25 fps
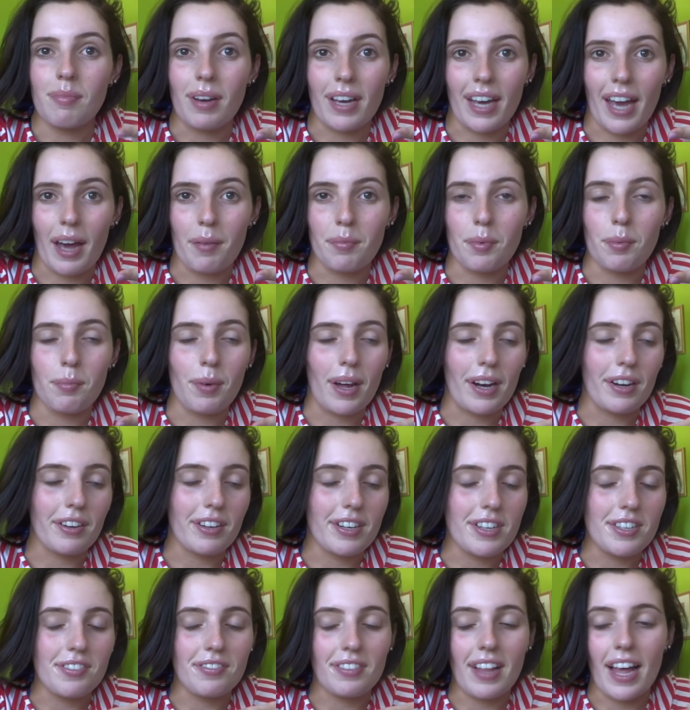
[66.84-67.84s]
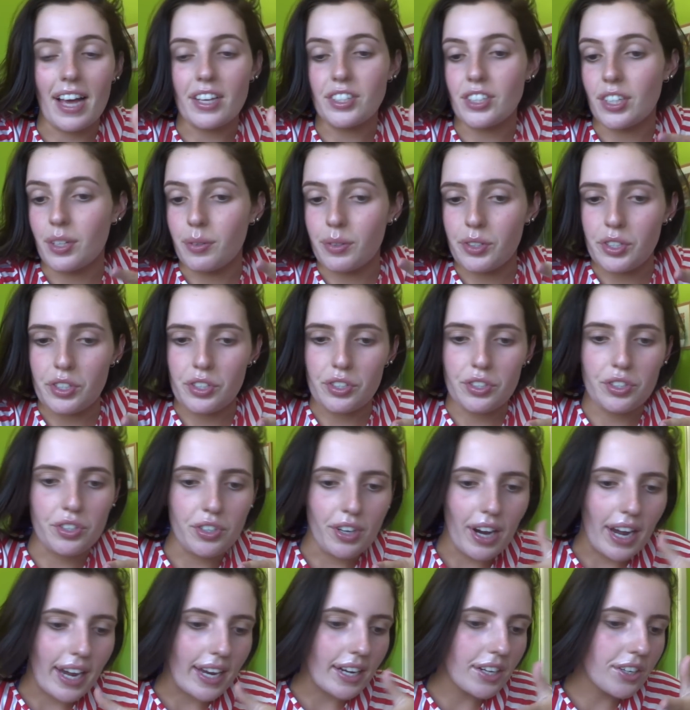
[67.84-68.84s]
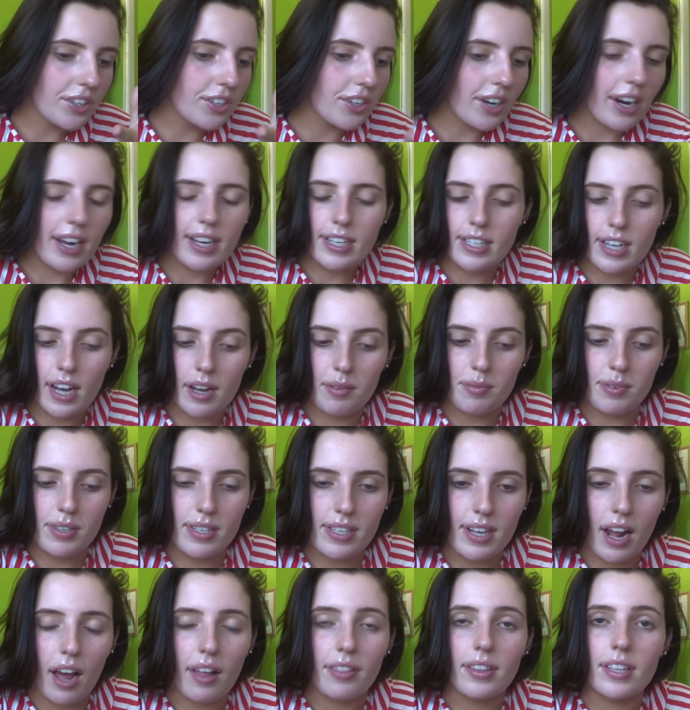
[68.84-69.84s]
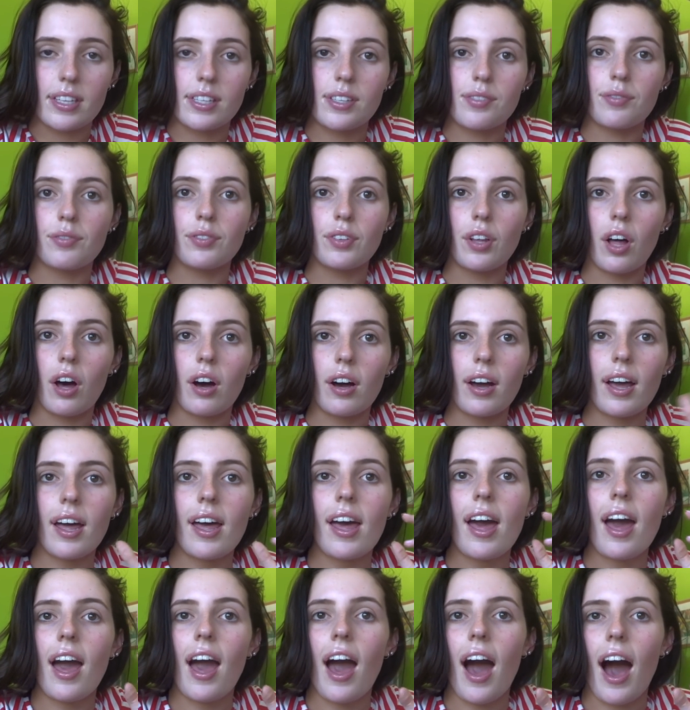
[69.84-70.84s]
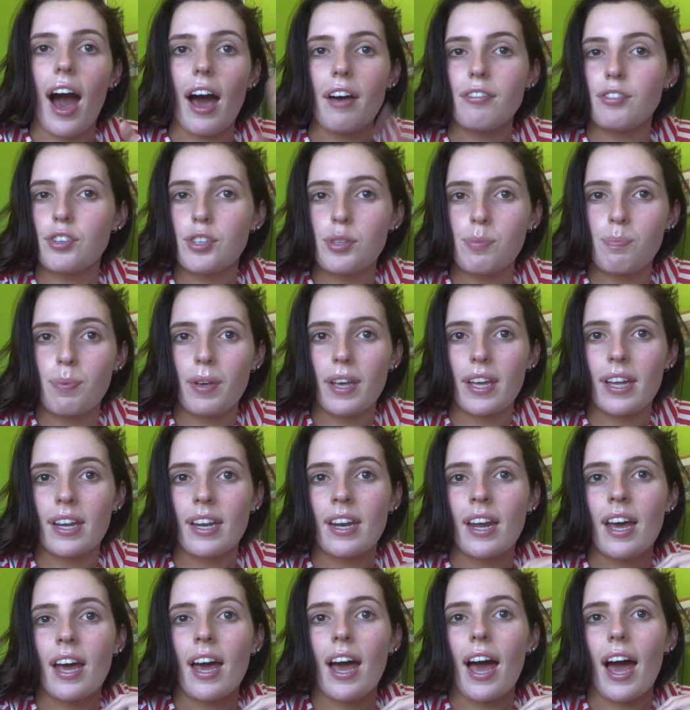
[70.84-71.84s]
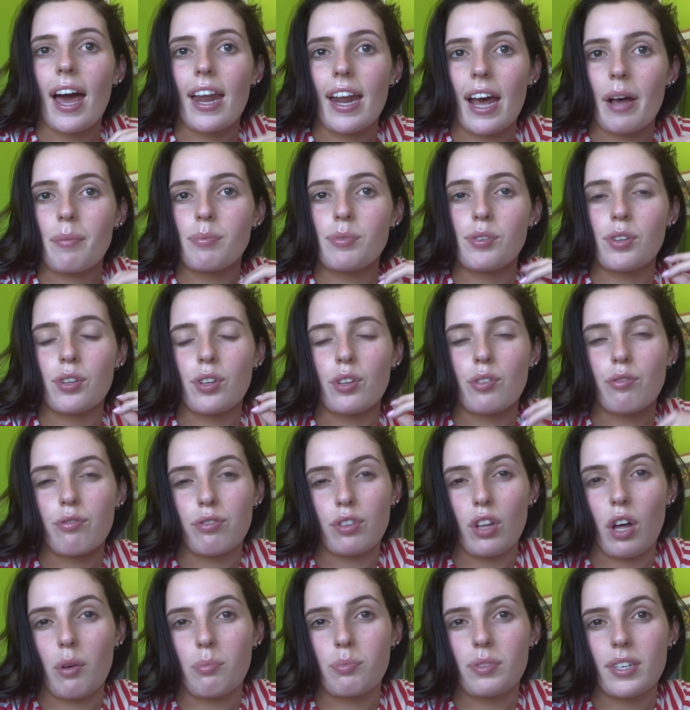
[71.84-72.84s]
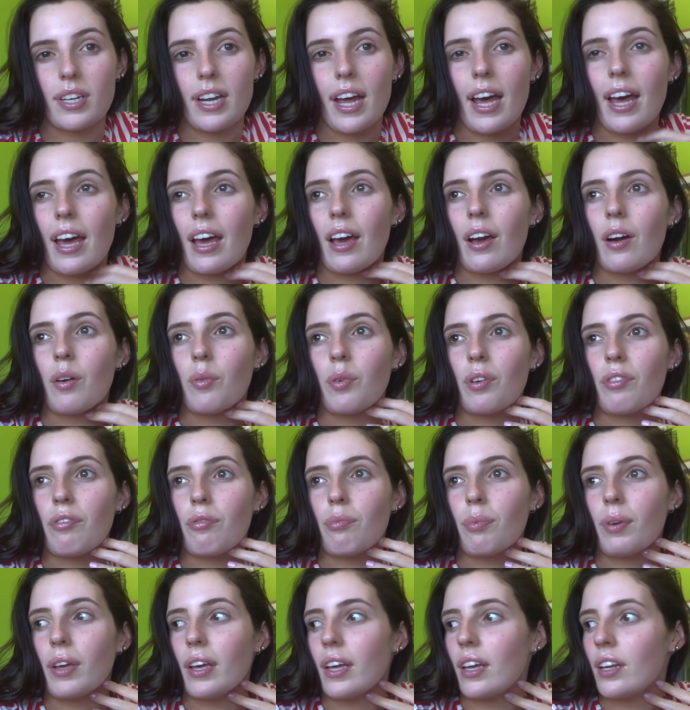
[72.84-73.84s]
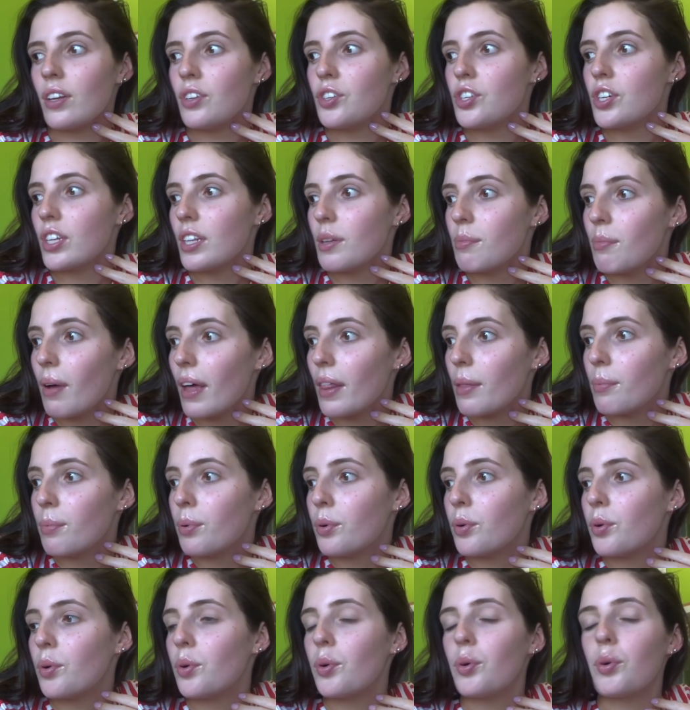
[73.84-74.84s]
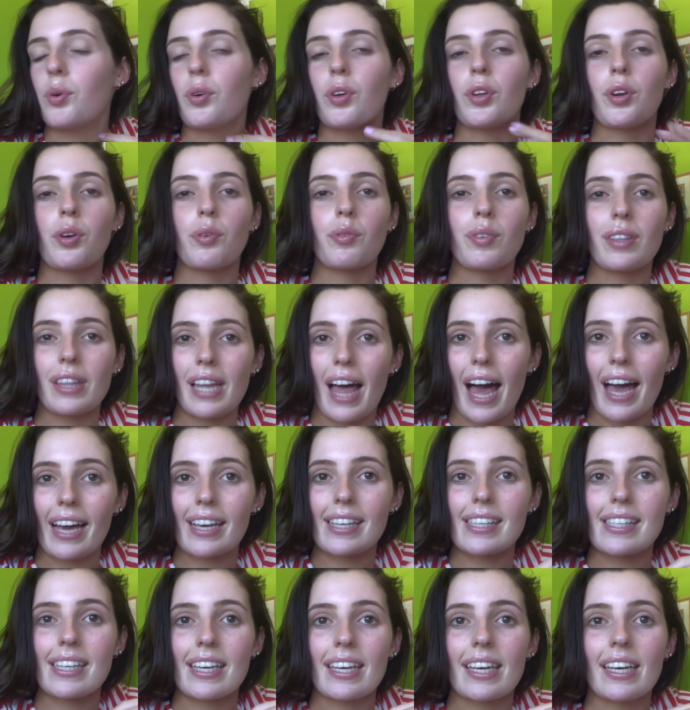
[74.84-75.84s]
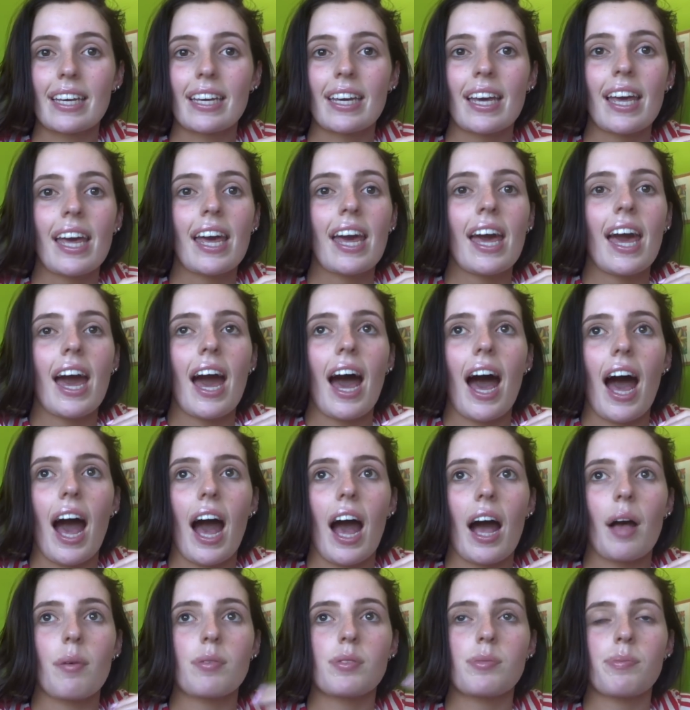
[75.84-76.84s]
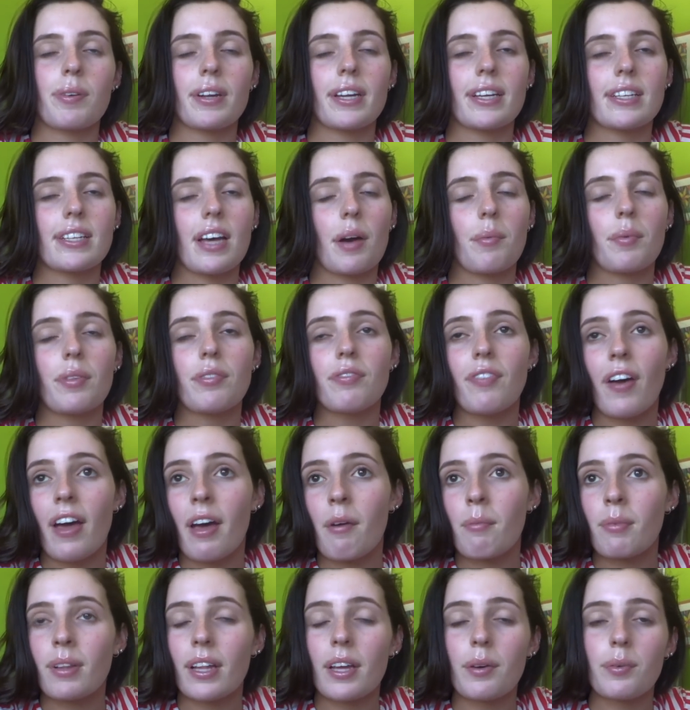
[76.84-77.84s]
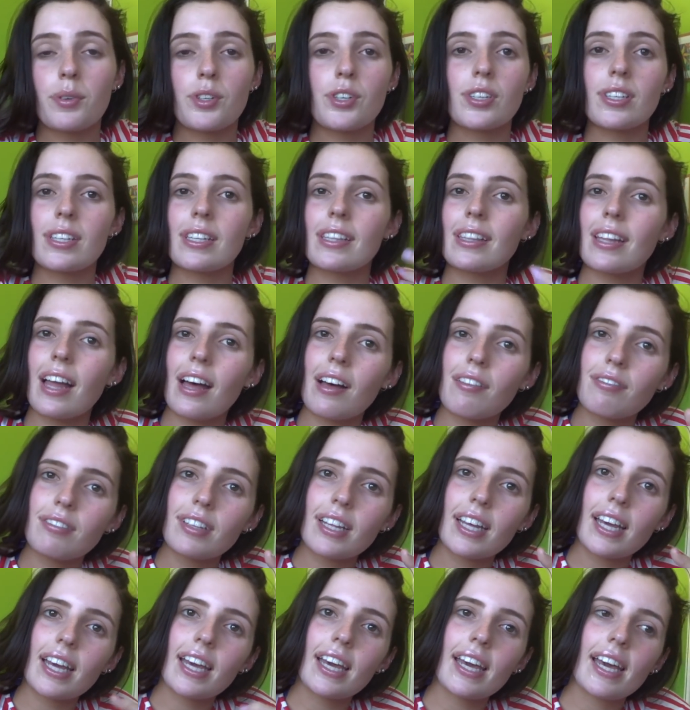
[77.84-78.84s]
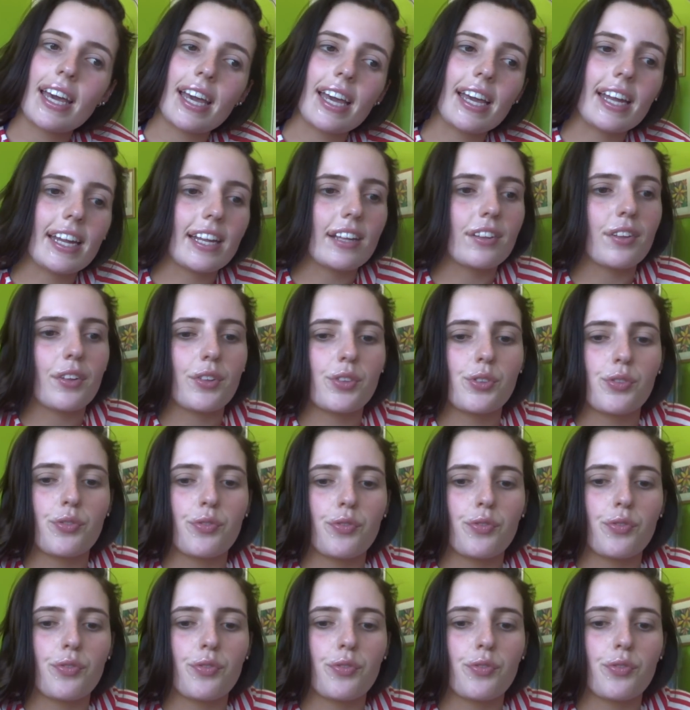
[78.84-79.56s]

My camera battery is flashing, which is great time to start this vlog. I've just been an absolute flop today. We've been chilling by the pool, you know, relaxing, spending time with family, which is lovely, eating lots of